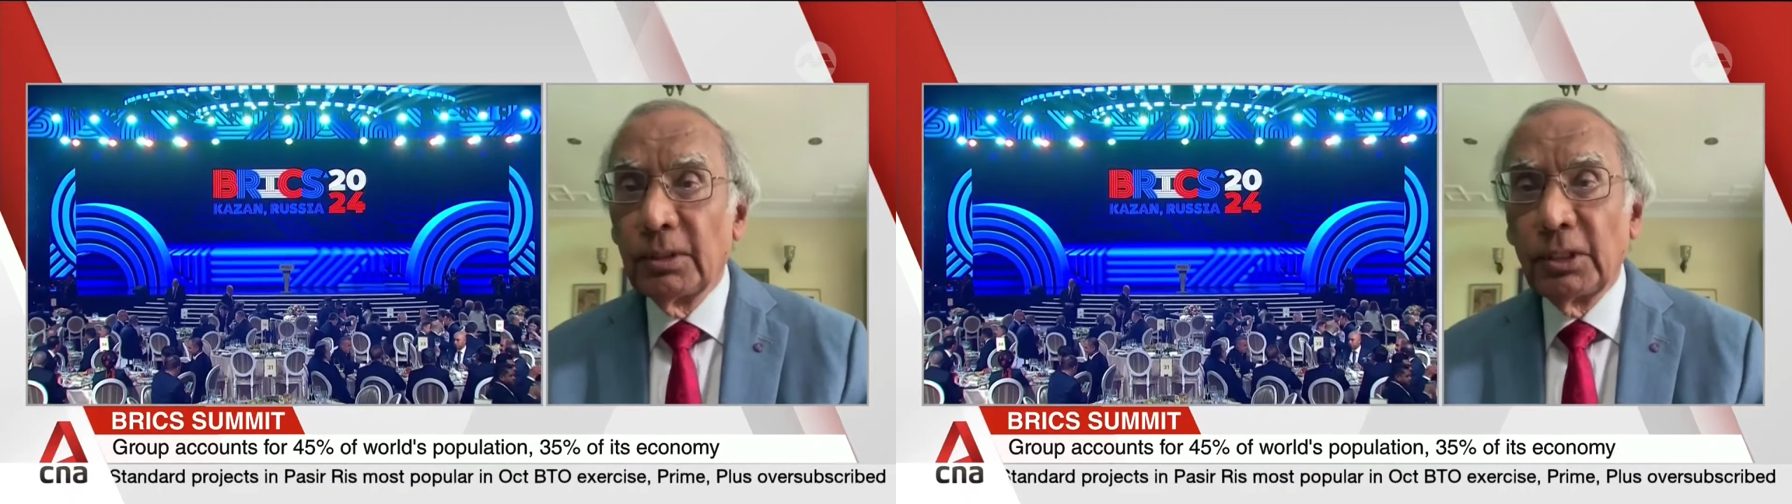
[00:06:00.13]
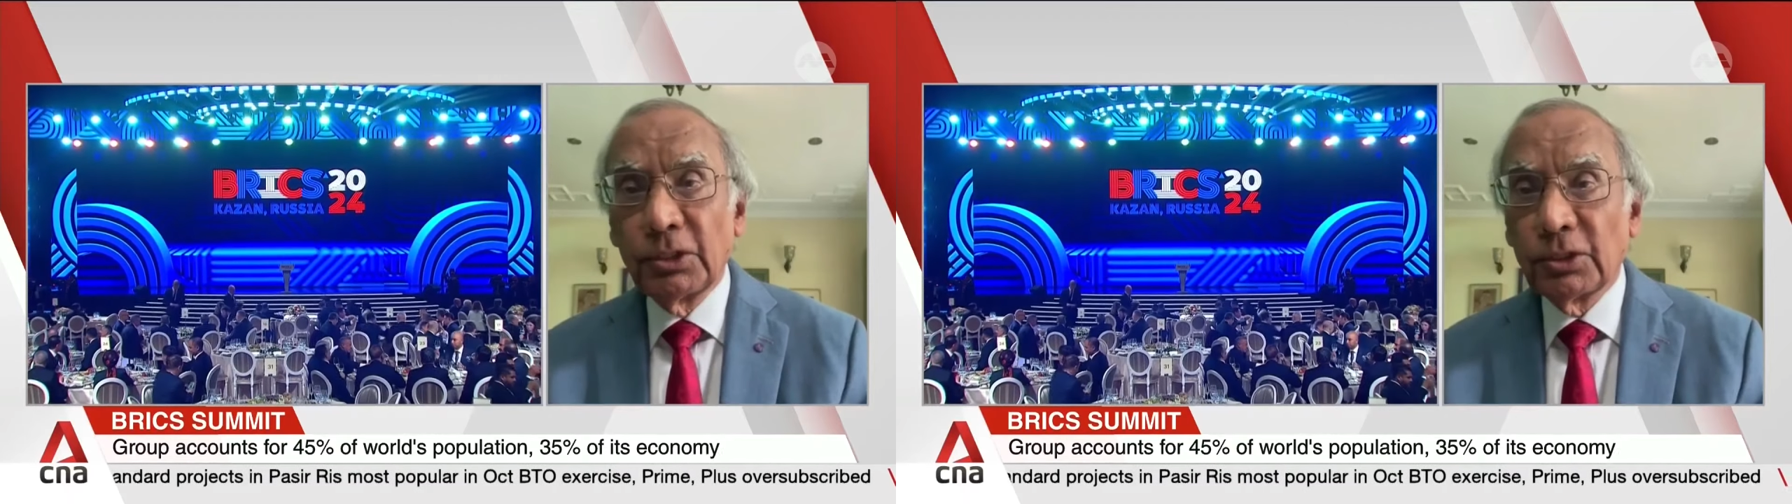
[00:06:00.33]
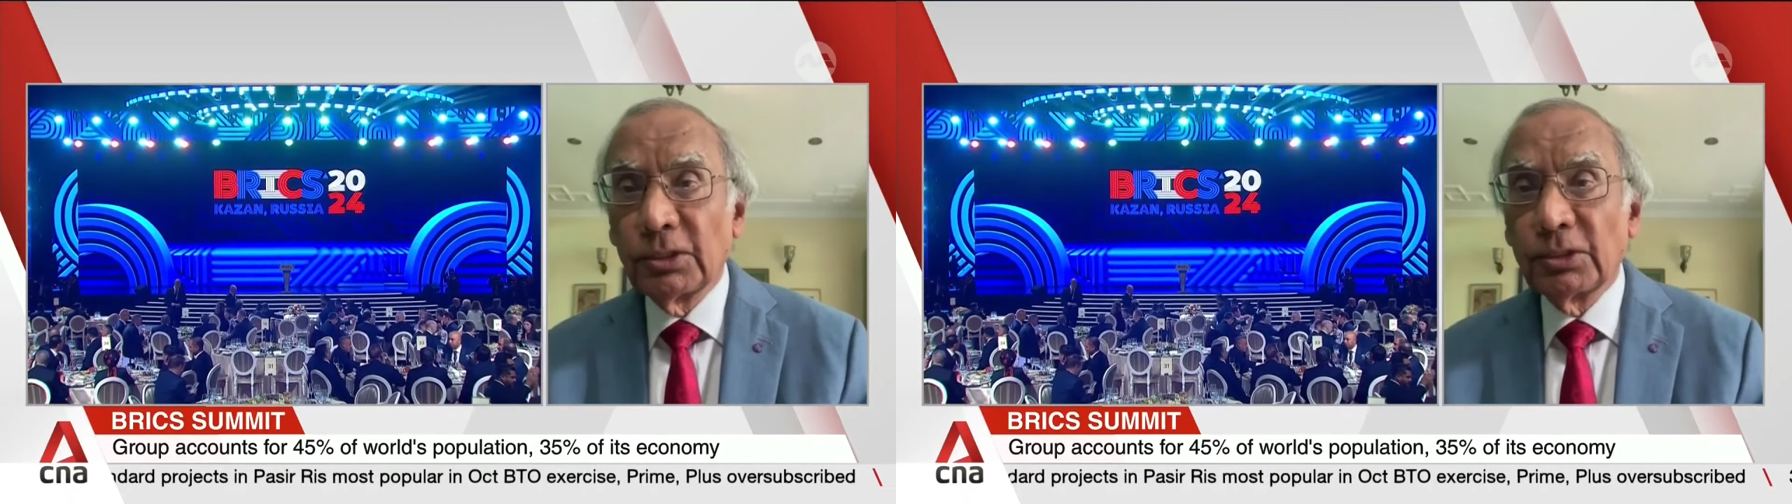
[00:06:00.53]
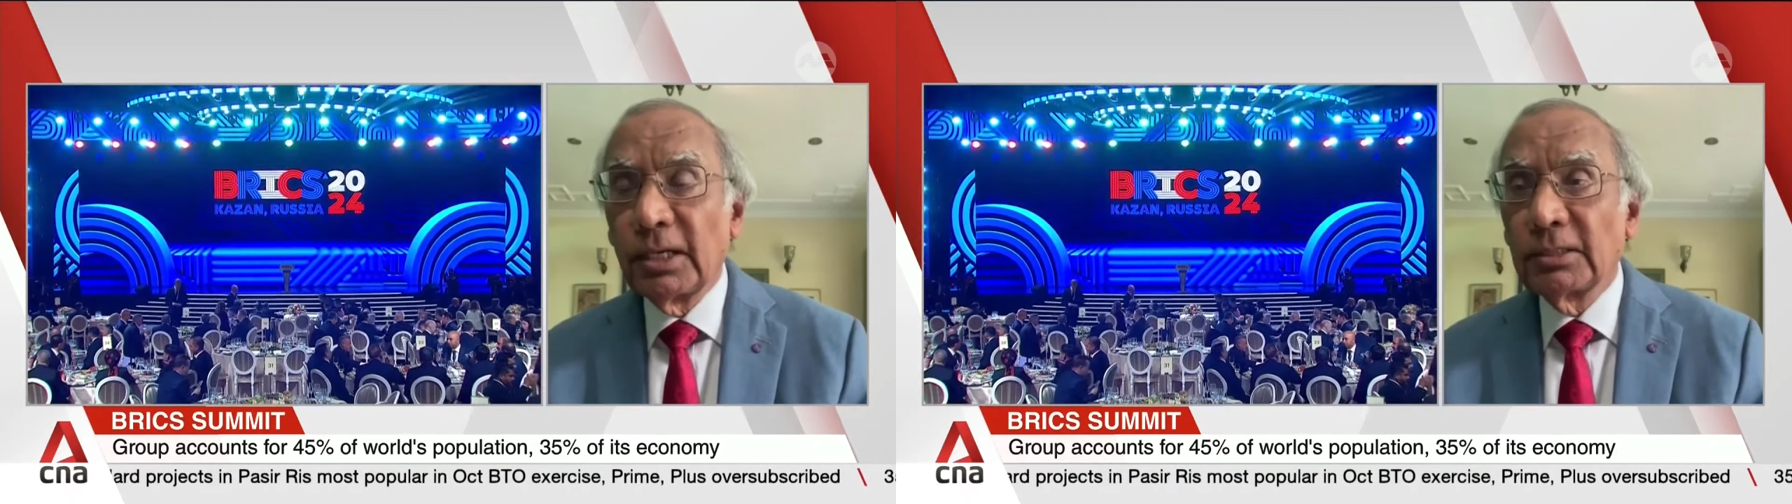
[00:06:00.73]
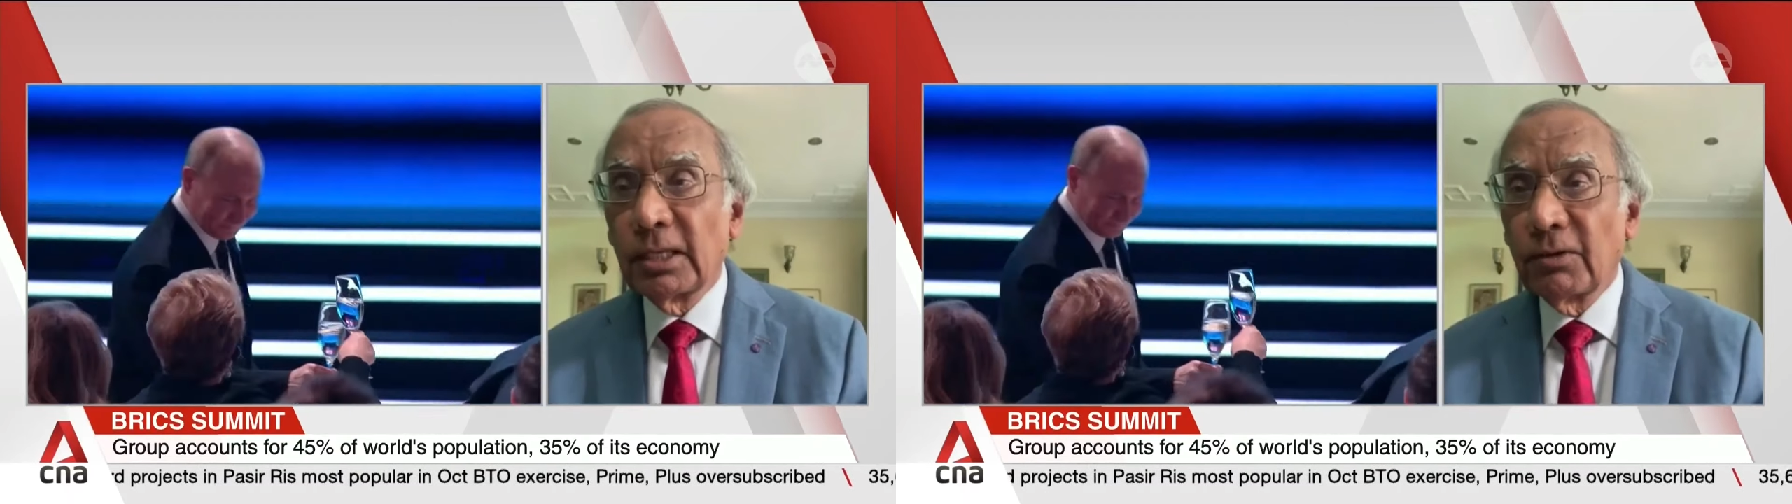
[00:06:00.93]
nation
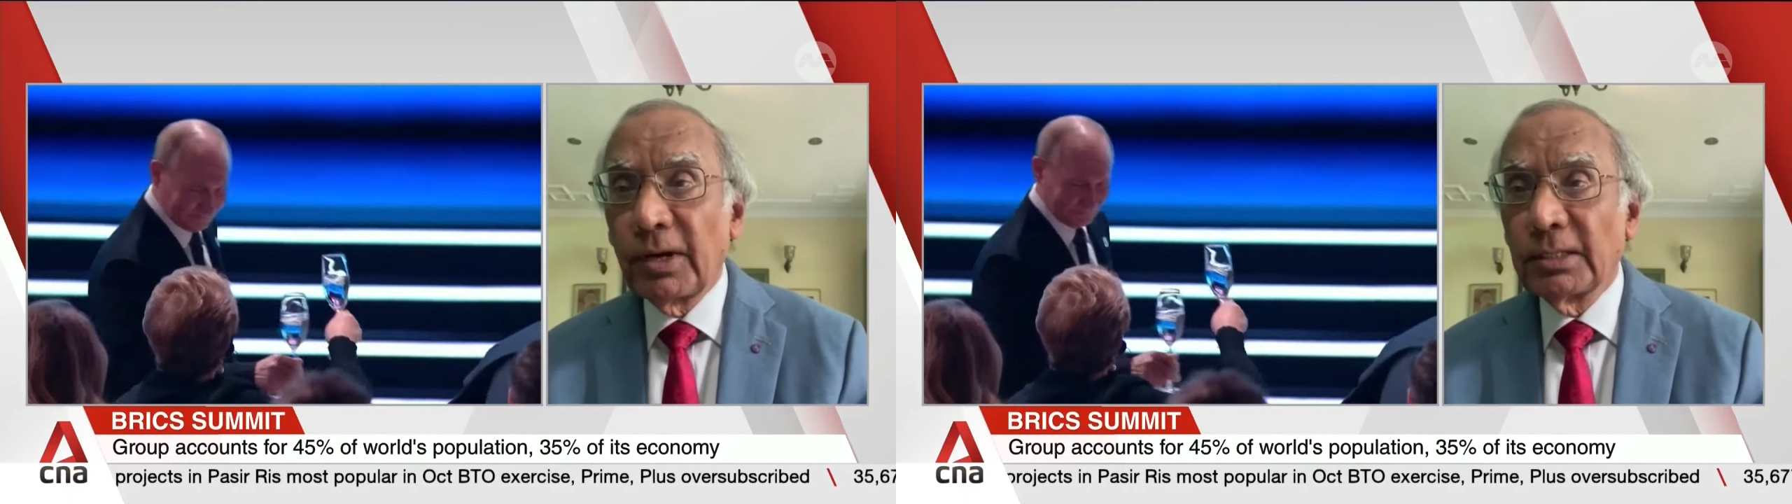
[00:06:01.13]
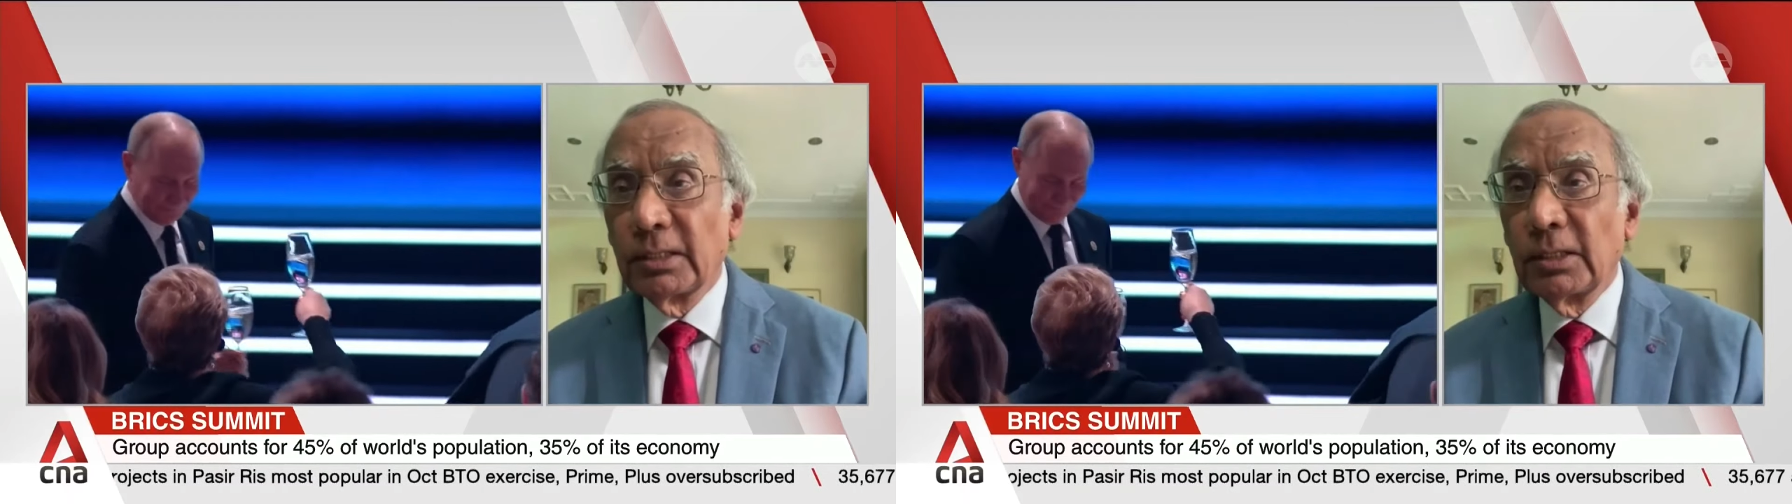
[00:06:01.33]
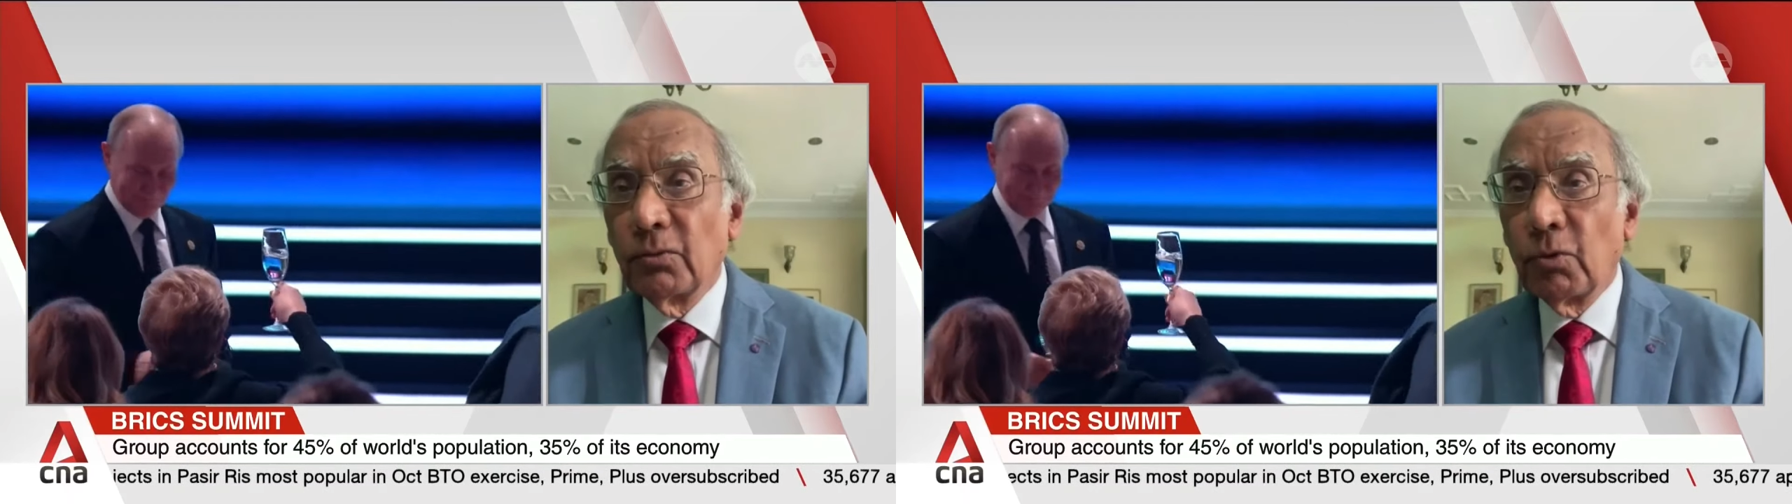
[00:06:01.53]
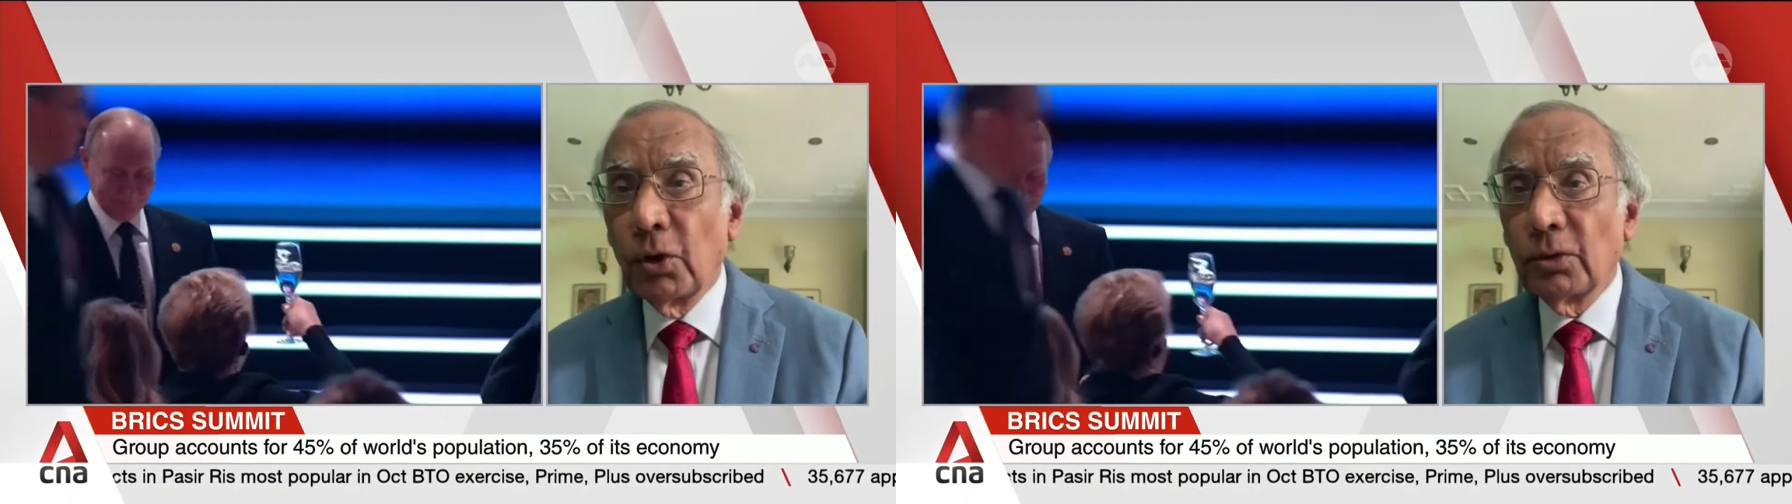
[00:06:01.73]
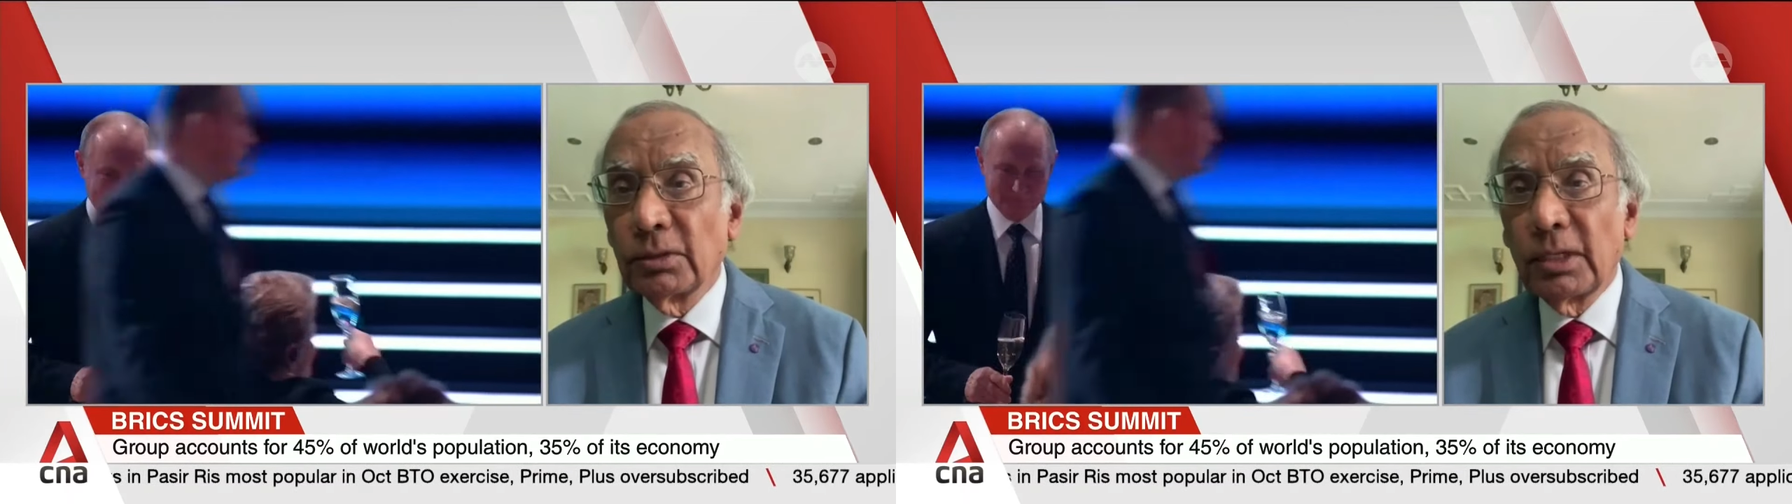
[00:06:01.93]
states are fighting a war.